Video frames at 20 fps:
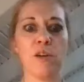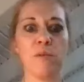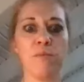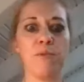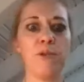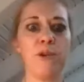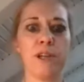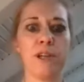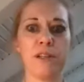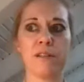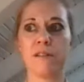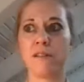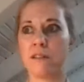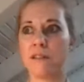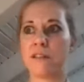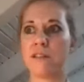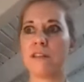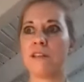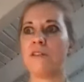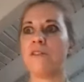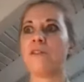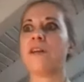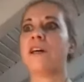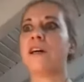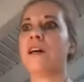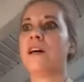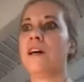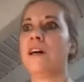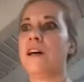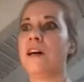a good point. Good to know.
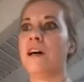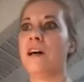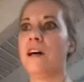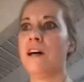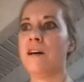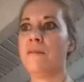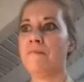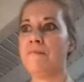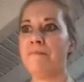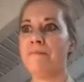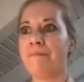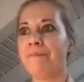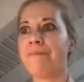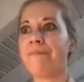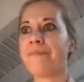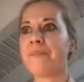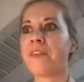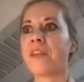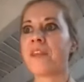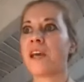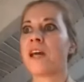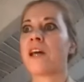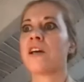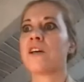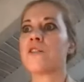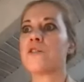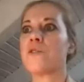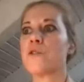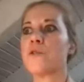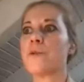Um,
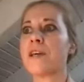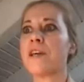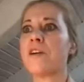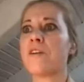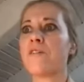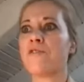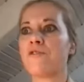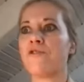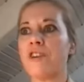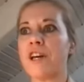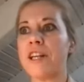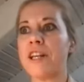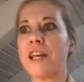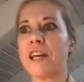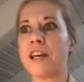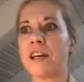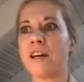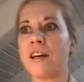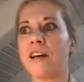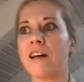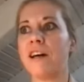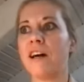so speaking of running,